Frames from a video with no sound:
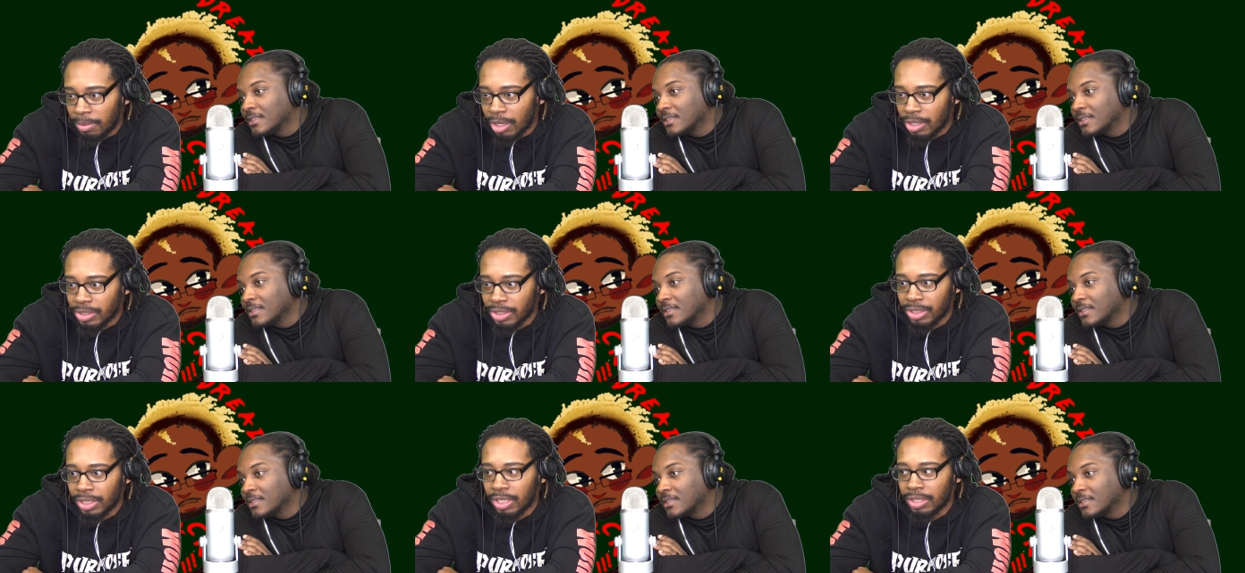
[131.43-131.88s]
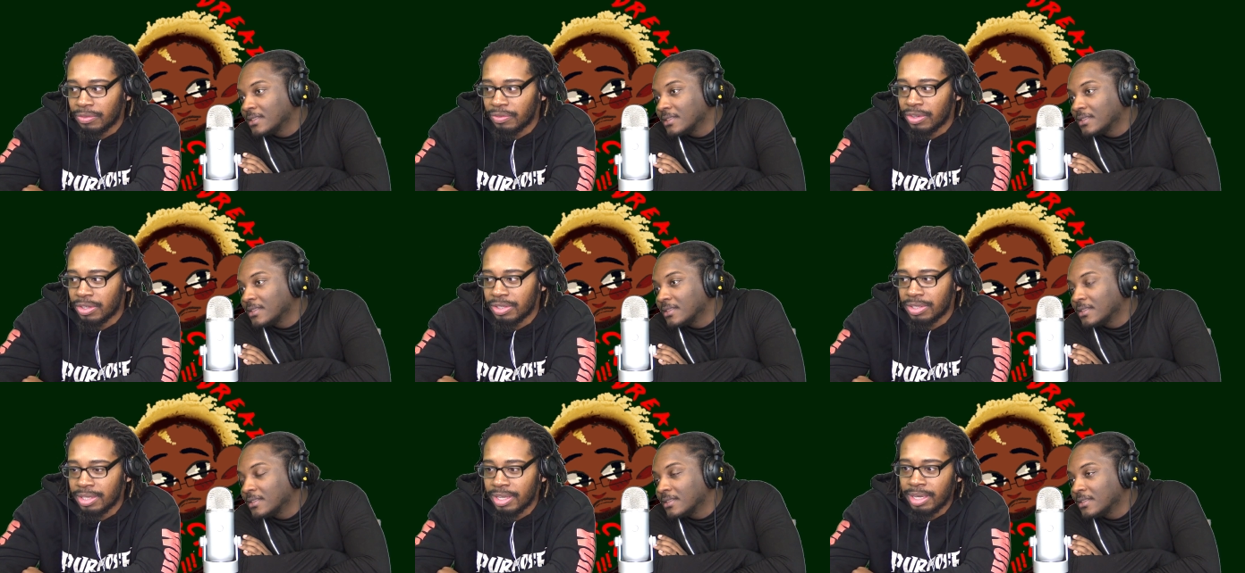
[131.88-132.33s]
Speaker 1: martial arts
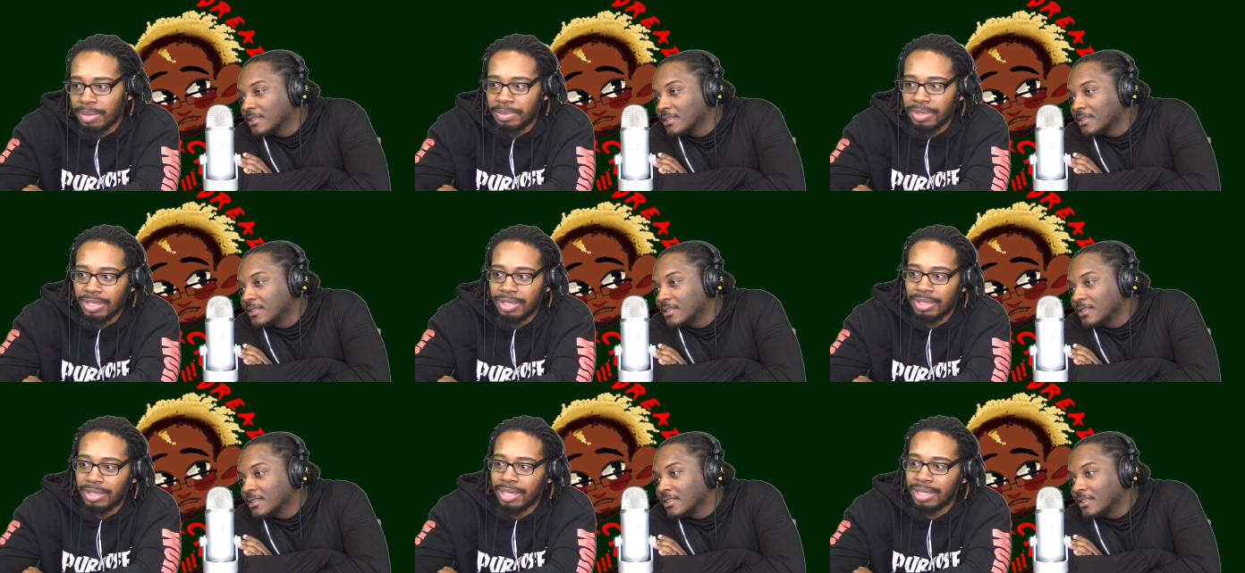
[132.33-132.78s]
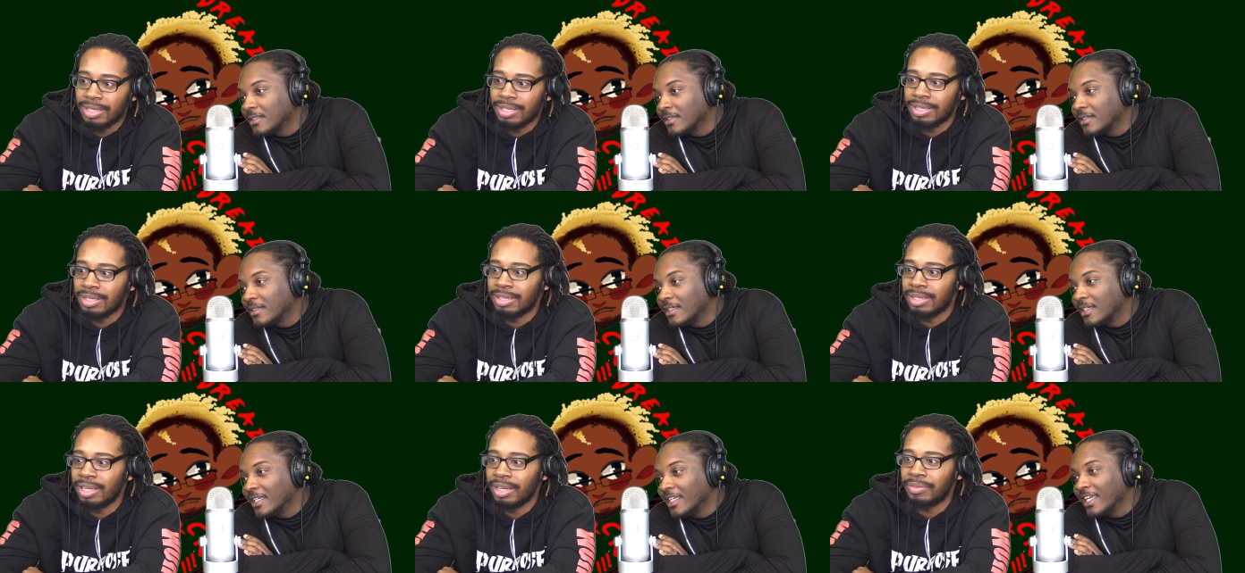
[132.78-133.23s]
versus zombies. That is
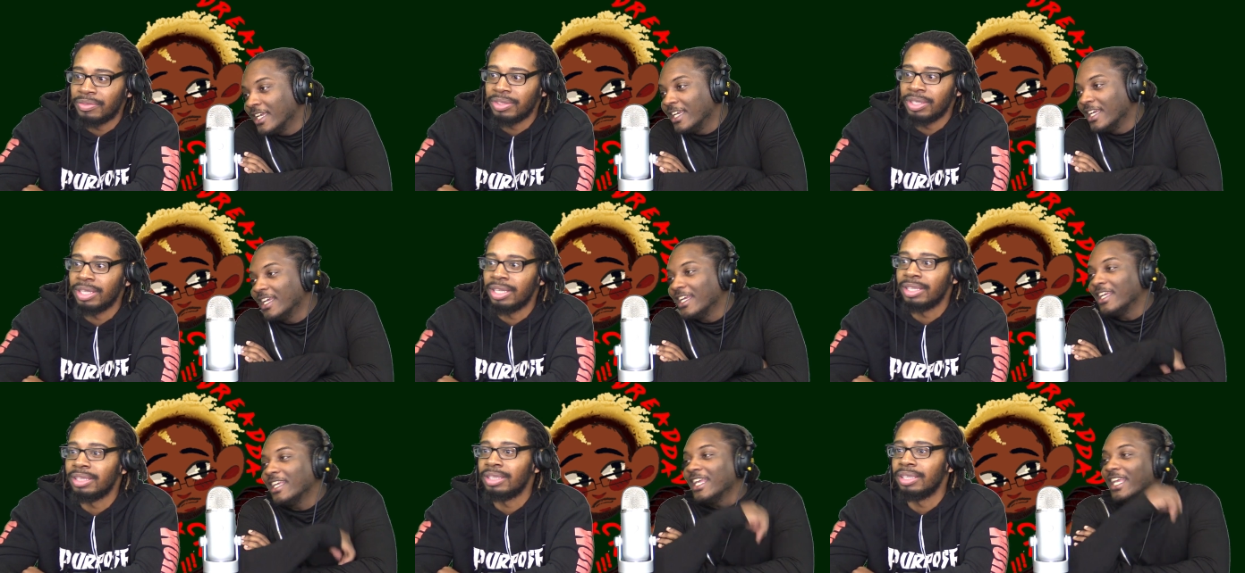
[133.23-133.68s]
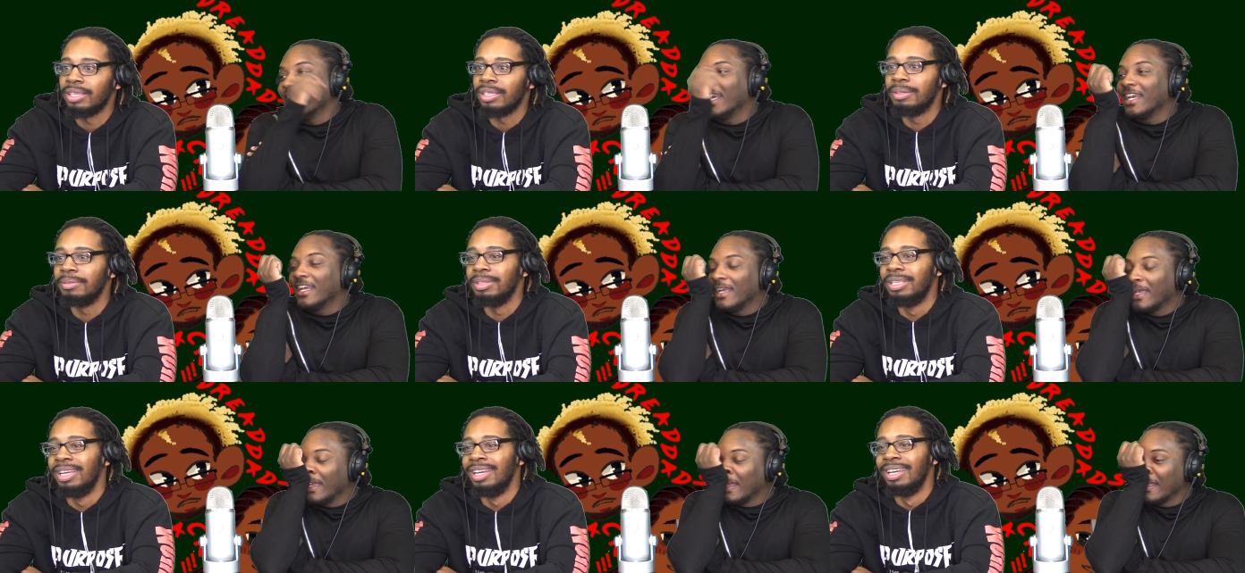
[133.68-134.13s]
definitely not
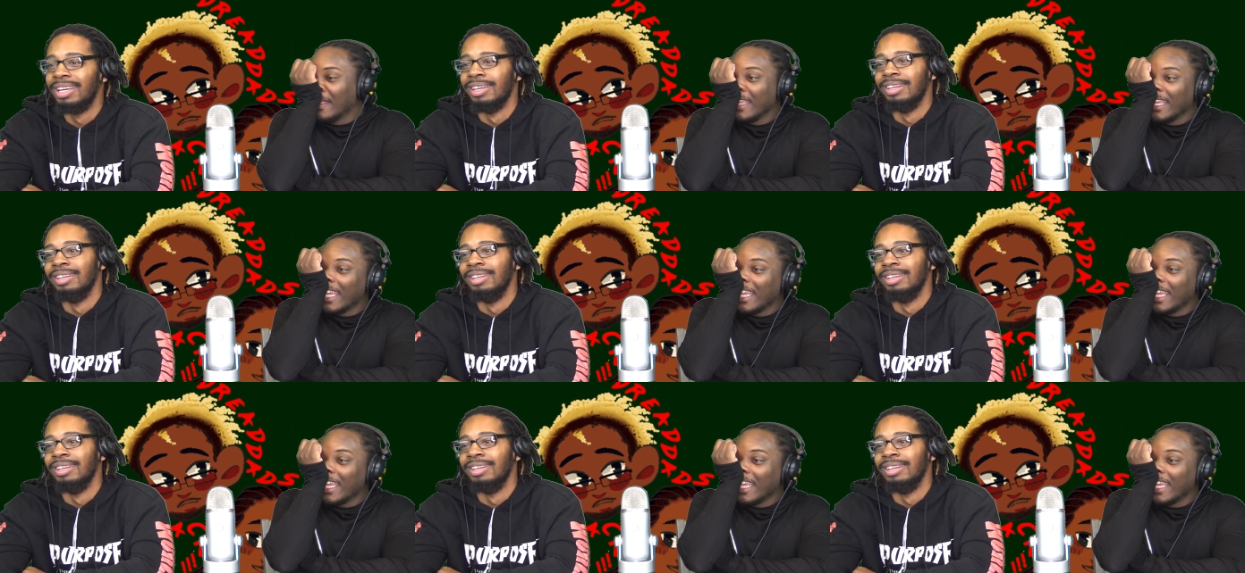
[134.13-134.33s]
that.